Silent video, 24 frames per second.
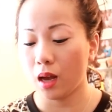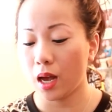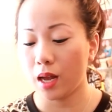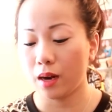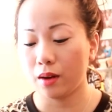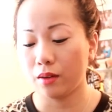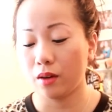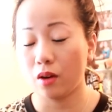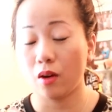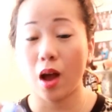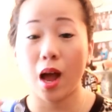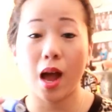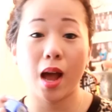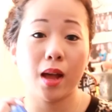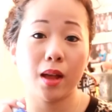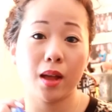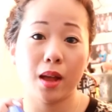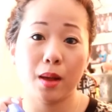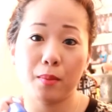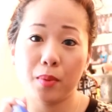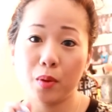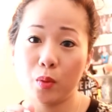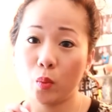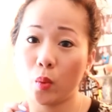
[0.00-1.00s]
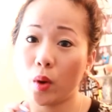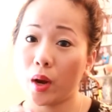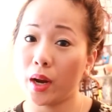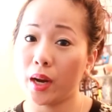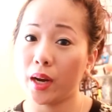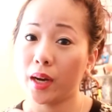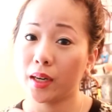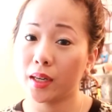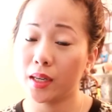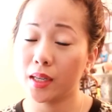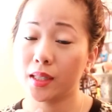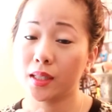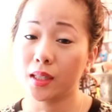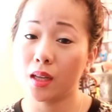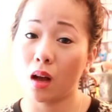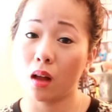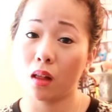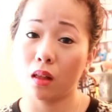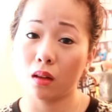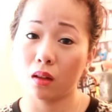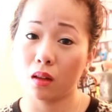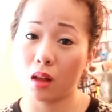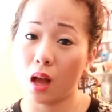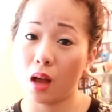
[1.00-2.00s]
I don't know, I've been wearing this
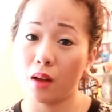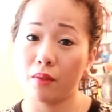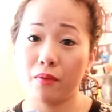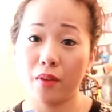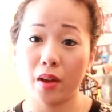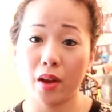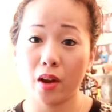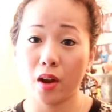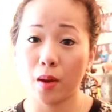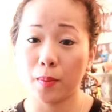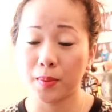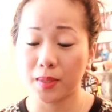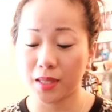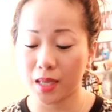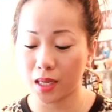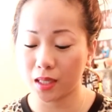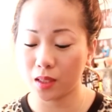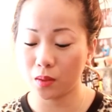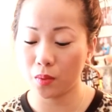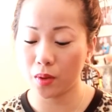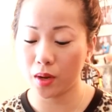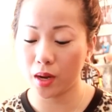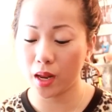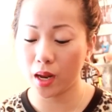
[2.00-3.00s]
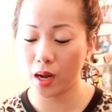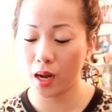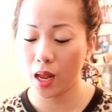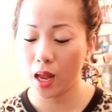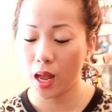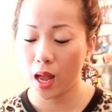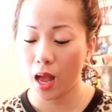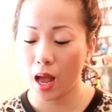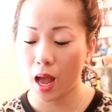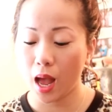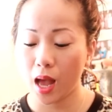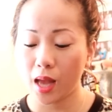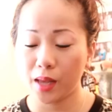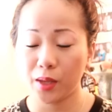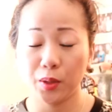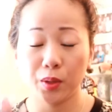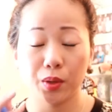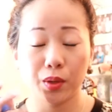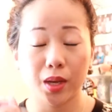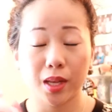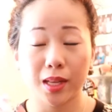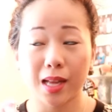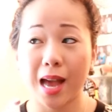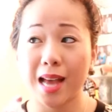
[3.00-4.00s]
color a lot. I'm very obsessed with it.
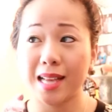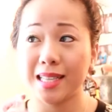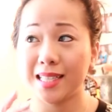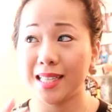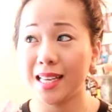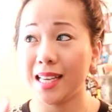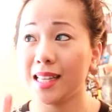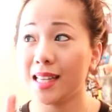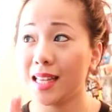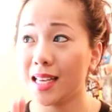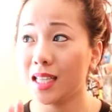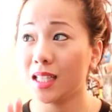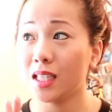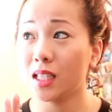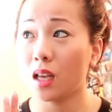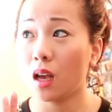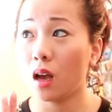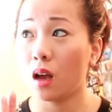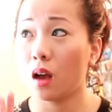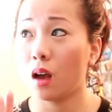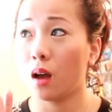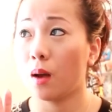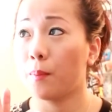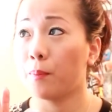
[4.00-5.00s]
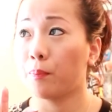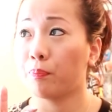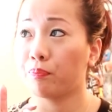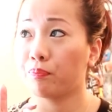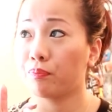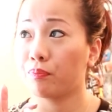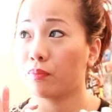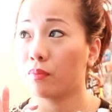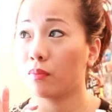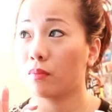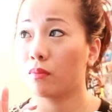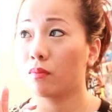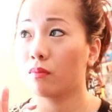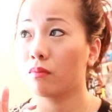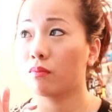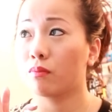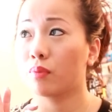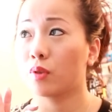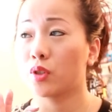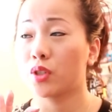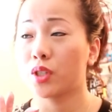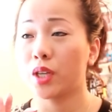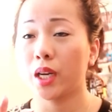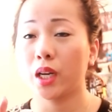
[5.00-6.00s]
I see this
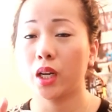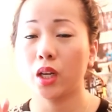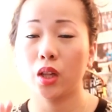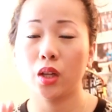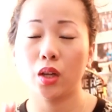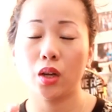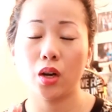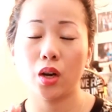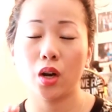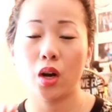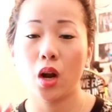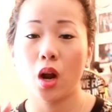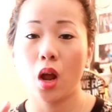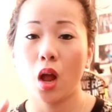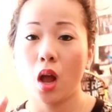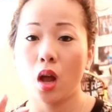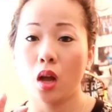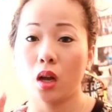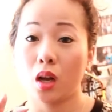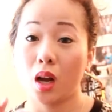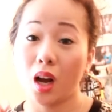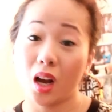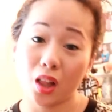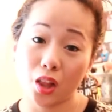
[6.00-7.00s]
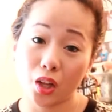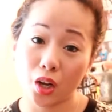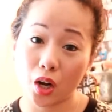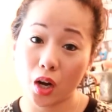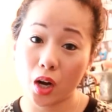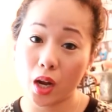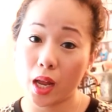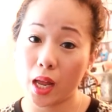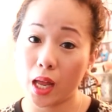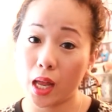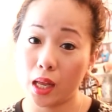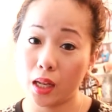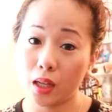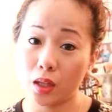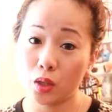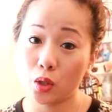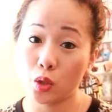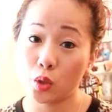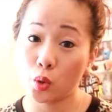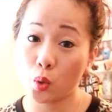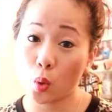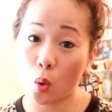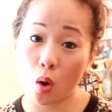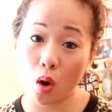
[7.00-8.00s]
particular color in
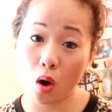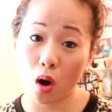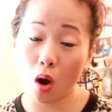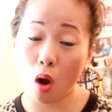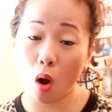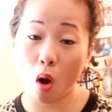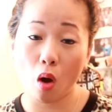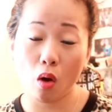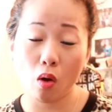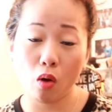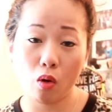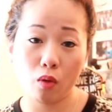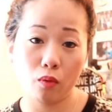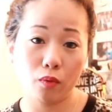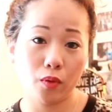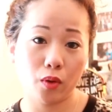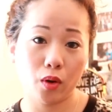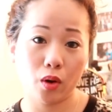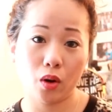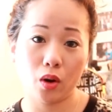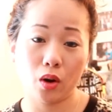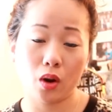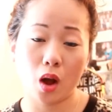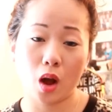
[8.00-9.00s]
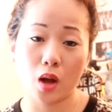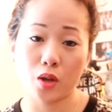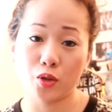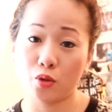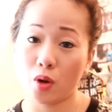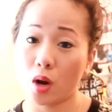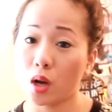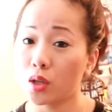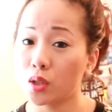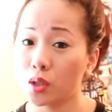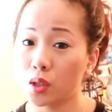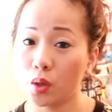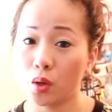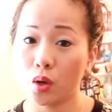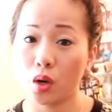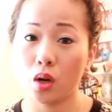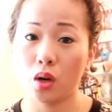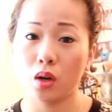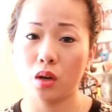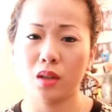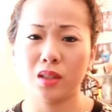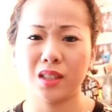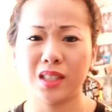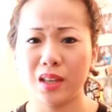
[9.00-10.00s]
store all over,
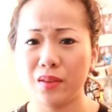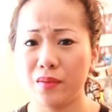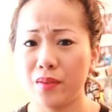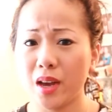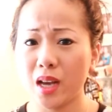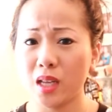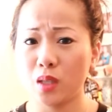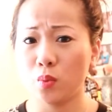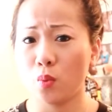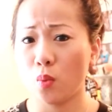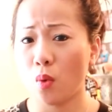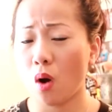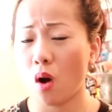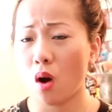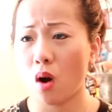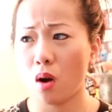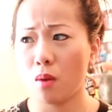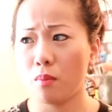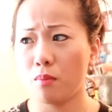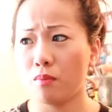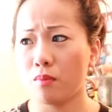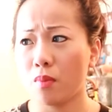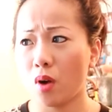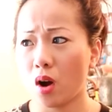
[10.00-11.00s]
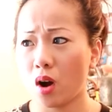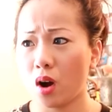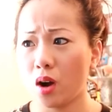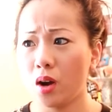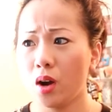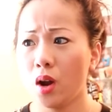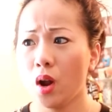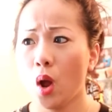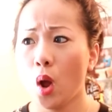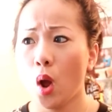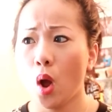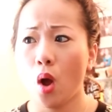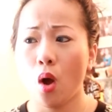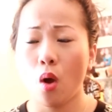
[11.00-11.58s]
drugstore, CVS, Walmart,